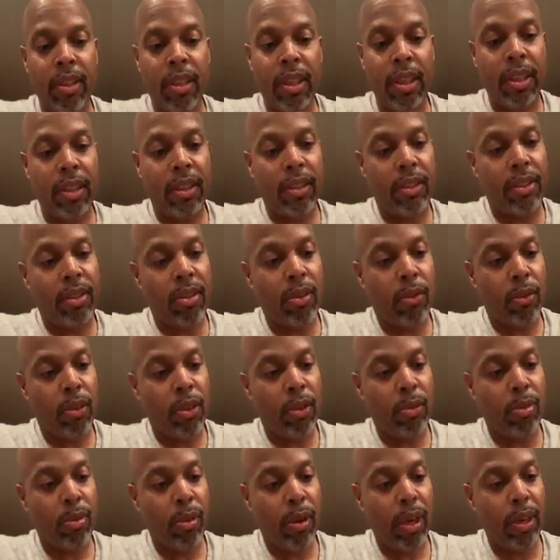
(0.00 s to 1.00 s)
And you know,
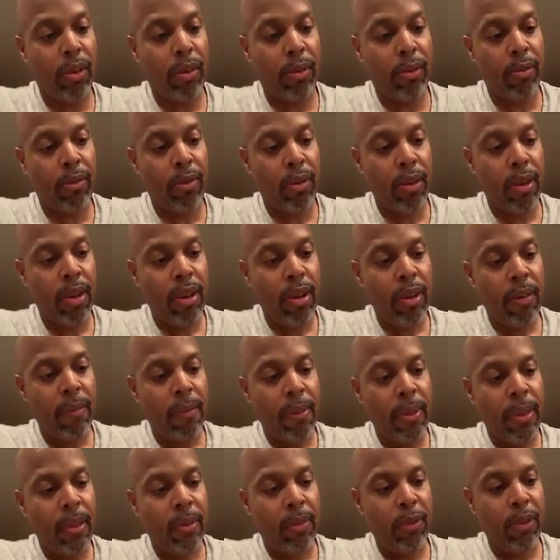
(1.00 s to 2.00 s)
when you pray,
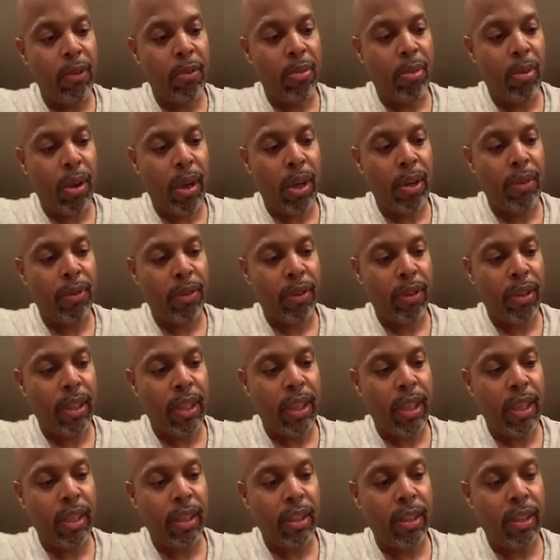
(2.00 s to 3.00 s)
when you pray for
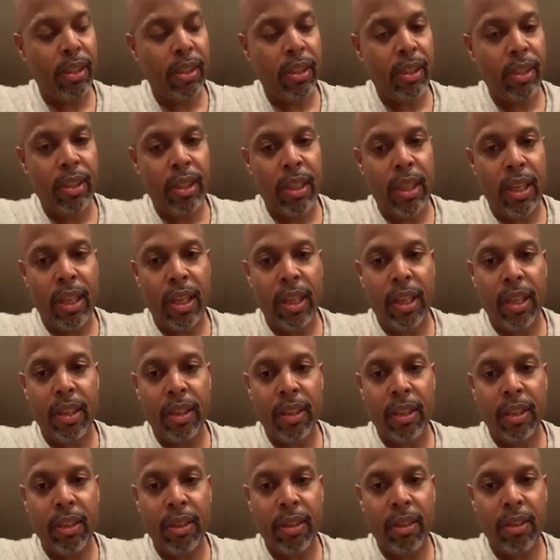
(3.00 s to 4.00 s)
things,
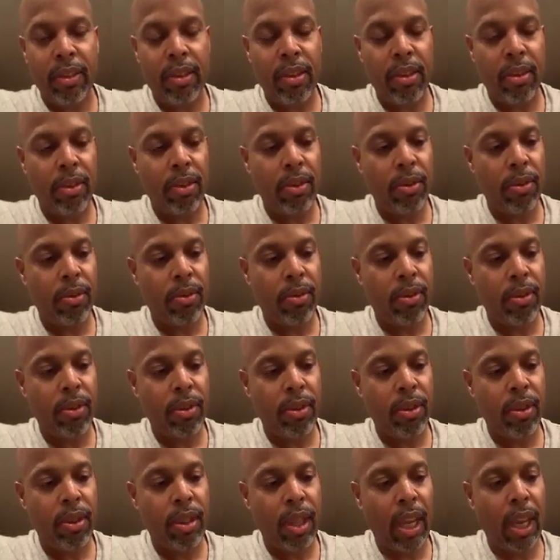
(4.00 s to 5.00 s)
and you know, you're
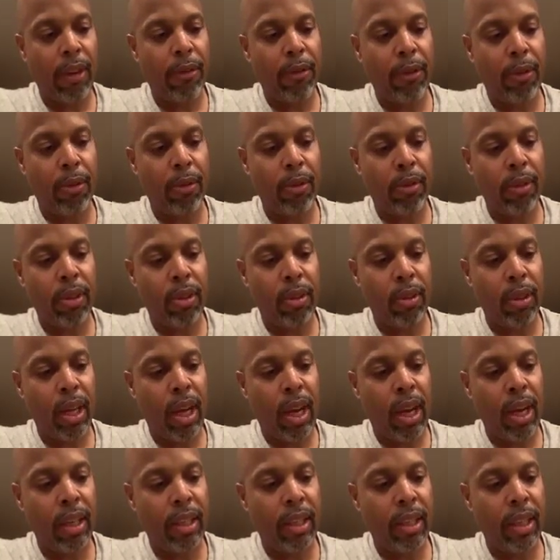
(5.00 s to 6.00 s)
thankful. You know,
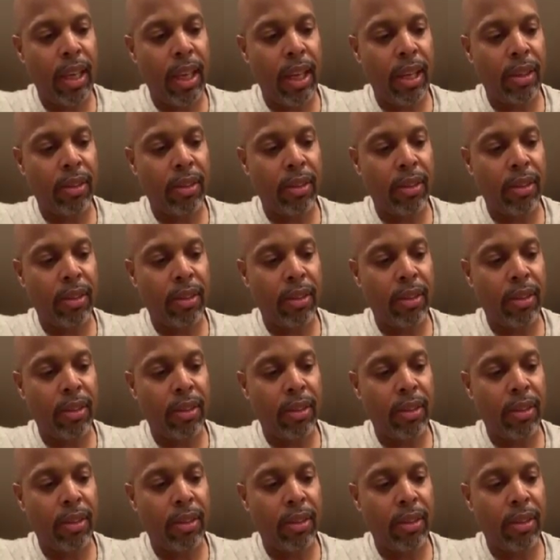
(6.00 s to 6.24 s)
God, He